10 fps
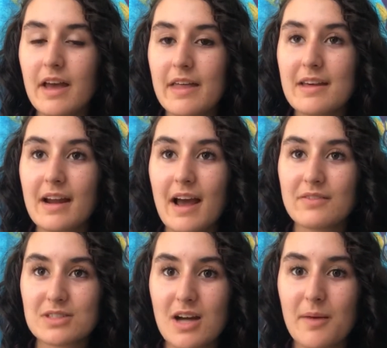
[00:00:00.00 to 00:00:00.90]
And then I have
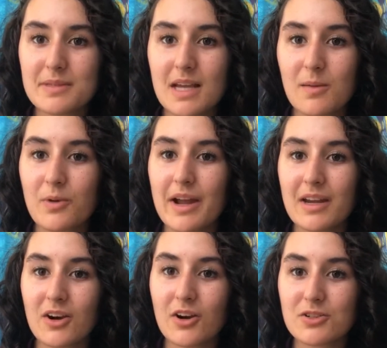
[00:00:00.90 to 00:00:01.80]
to stop and take a break
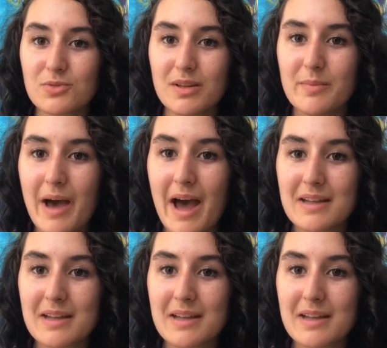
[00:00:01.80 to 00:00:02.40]
and it hurts really bad.